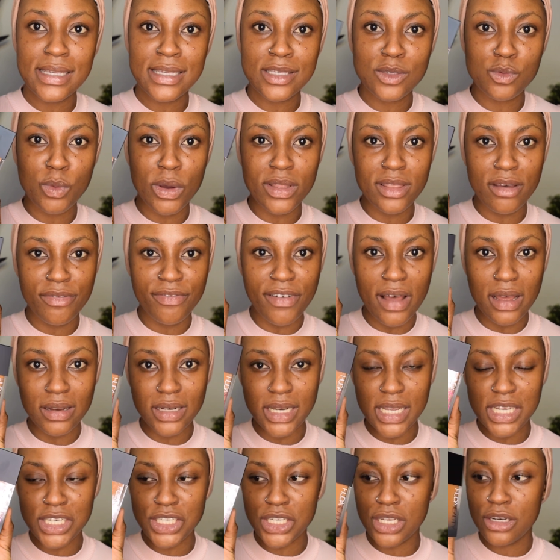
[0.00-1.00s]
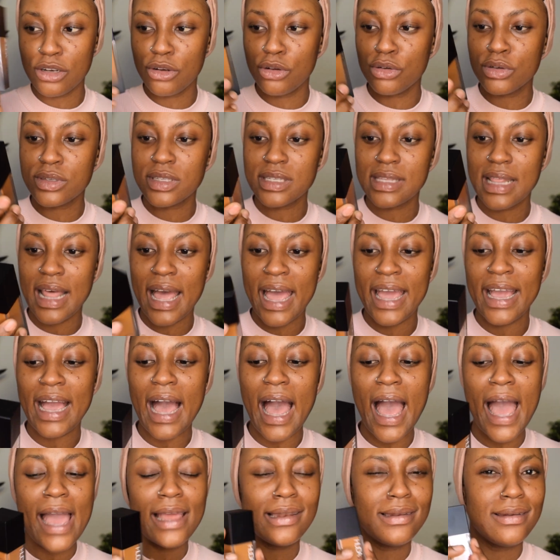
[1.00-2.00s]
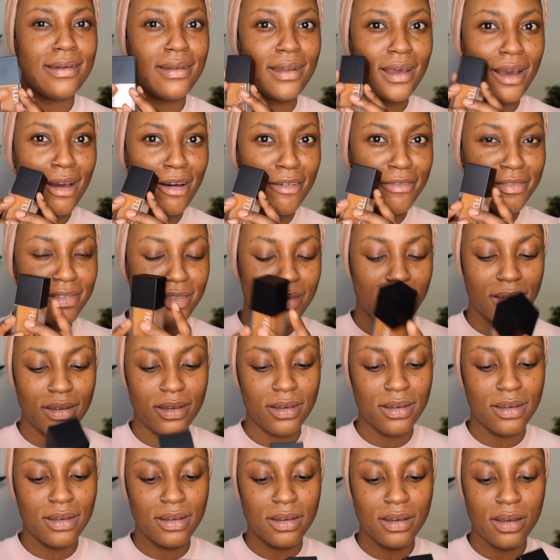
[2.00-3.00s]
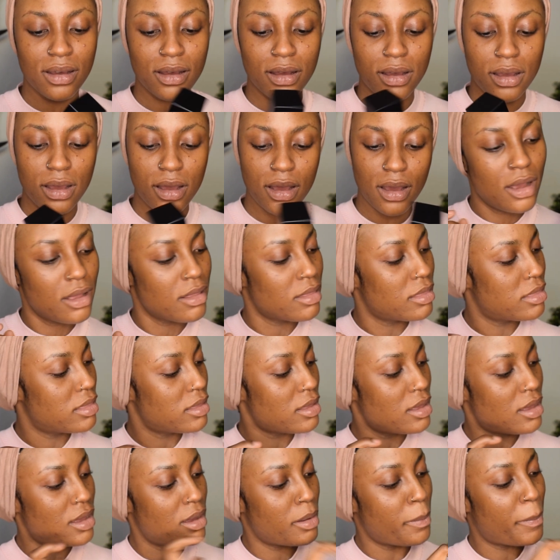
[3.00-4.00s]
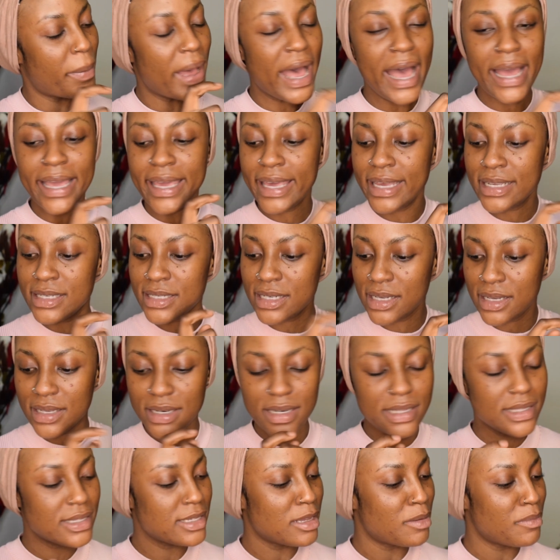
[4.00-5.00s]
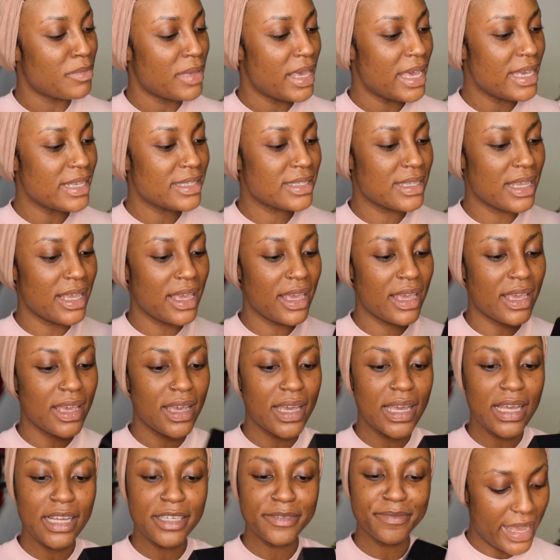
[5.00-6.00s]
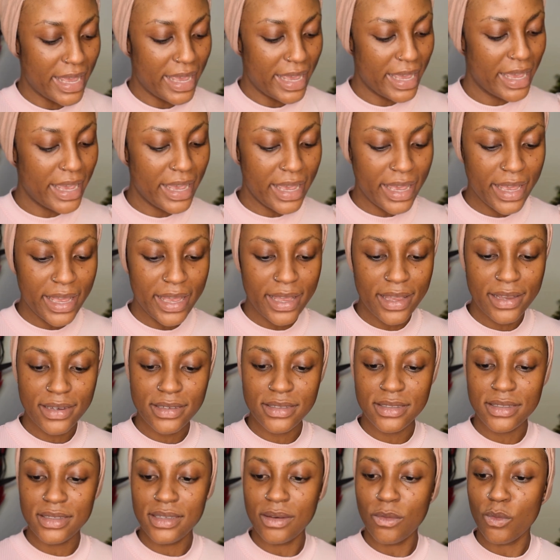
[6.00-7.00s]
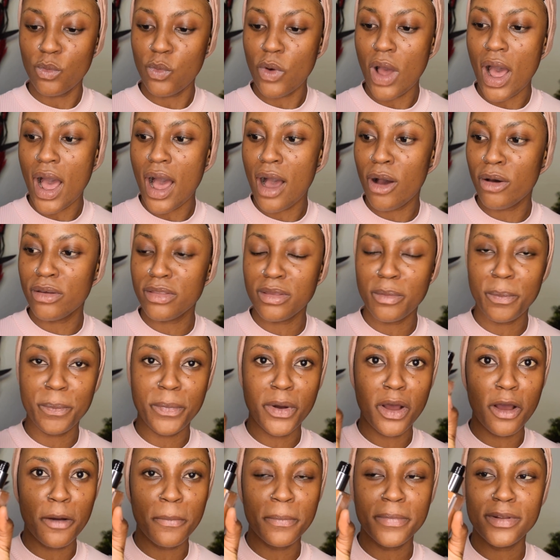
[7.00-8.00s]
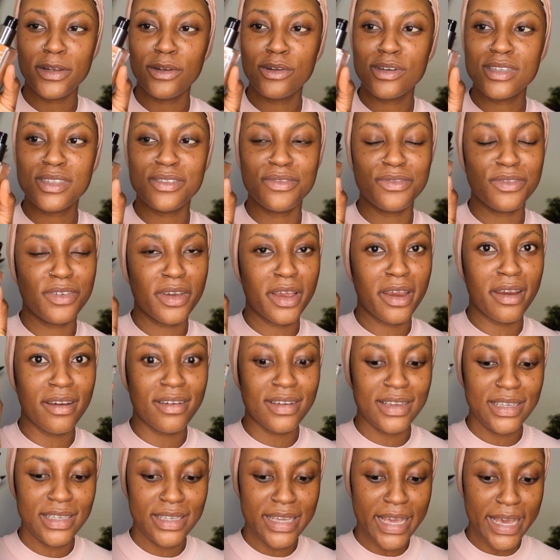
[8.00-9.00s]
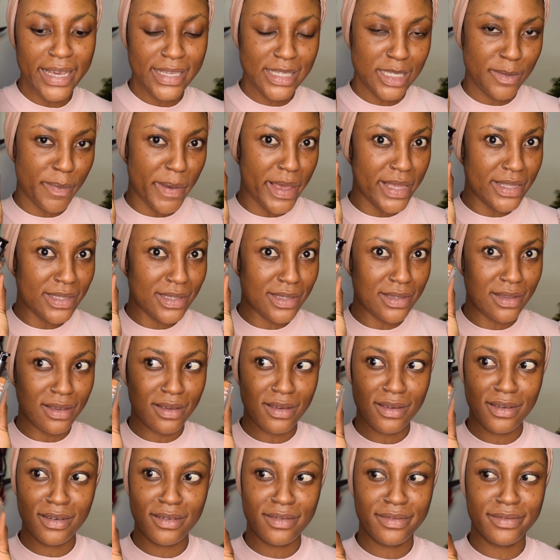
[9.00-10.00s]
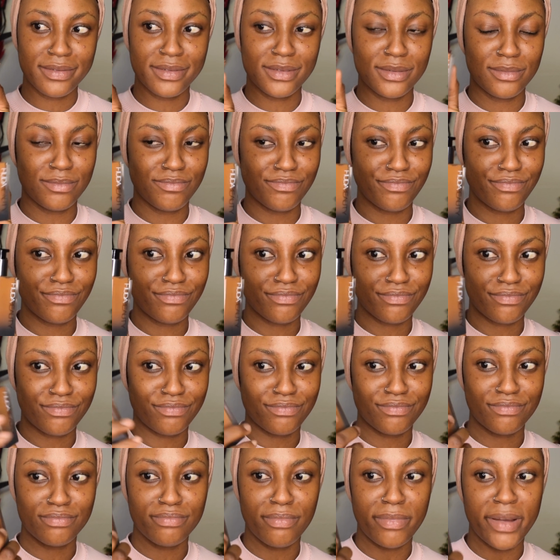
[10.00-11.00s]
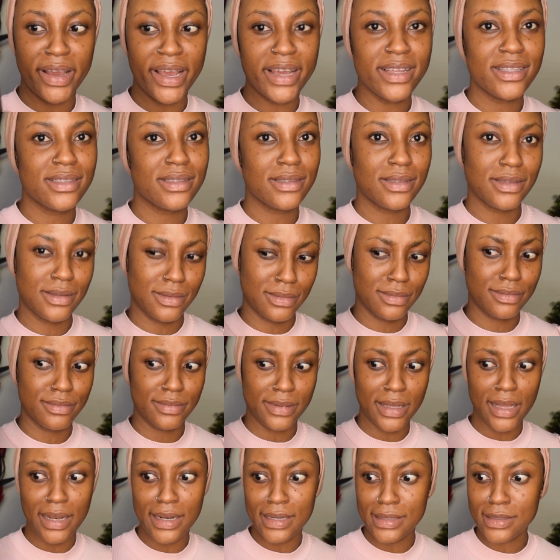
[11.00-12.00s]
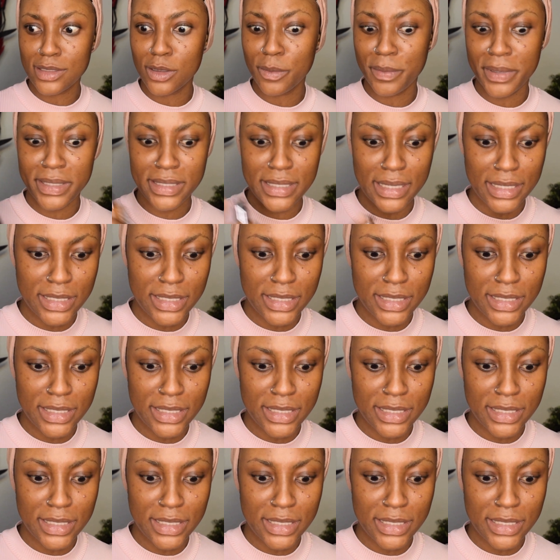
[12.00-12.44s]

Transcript: is what the foundation looks like. I love the packaging, it's amazing. And wow, the pump, it looks very expensive. But it's a little bit